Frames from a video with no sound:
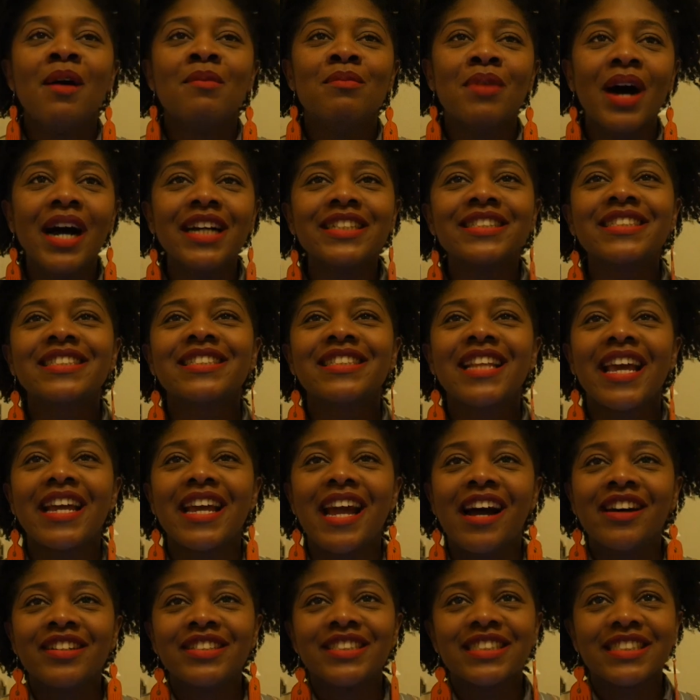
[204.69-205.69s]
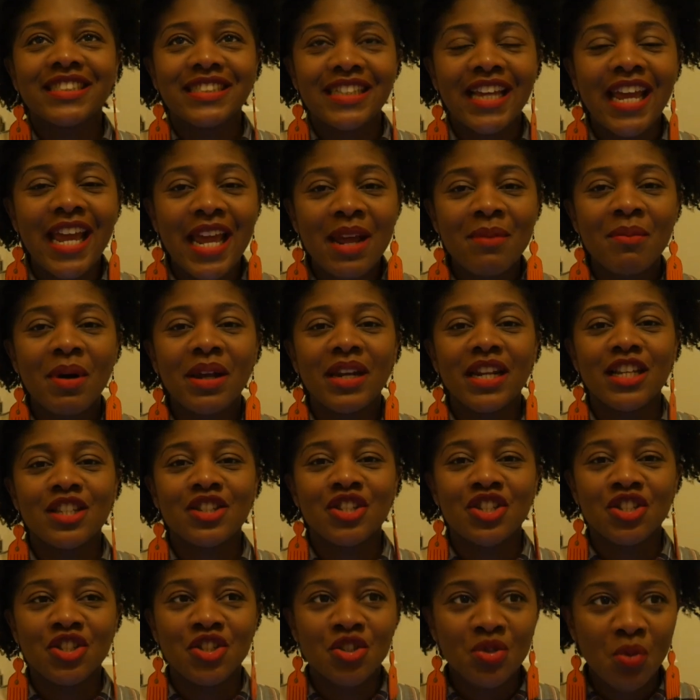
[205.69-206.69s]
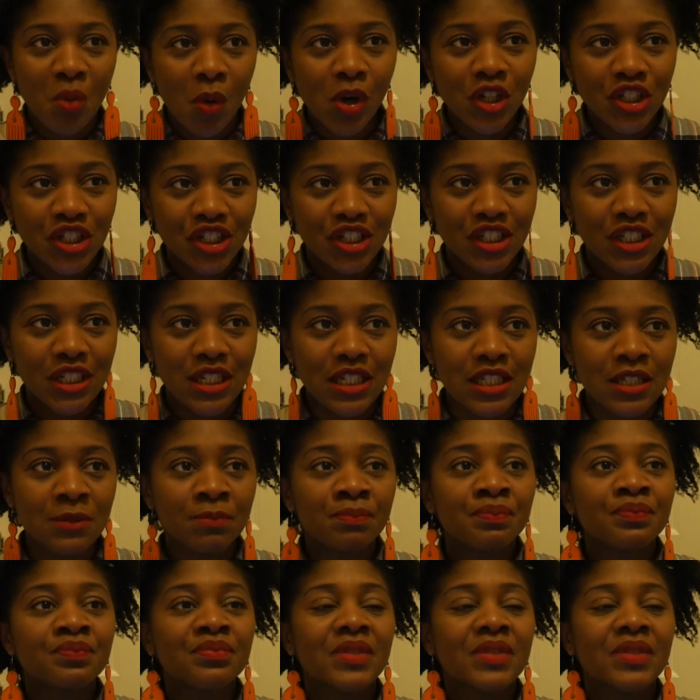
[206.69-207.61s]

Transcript: But I just like how she came and then she squashed it.